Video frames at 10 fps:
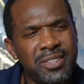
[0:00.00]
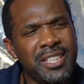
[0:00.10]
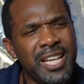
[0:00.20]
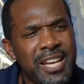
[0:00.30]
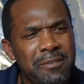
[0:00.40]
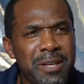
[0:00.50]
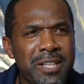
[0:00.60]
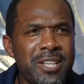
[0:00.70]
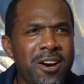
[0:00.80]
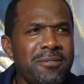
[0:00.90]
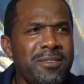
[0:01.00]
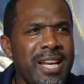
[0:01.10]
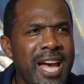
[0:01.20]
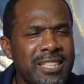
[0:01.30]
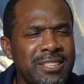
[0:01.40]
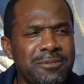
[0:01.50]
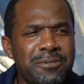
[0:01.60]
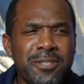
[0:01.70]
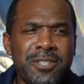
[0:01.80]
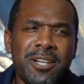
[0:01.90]
kind of make y'all relax and
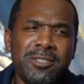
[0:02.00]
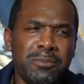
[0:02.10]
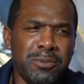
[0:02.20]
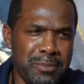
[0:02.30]
feel comfortable,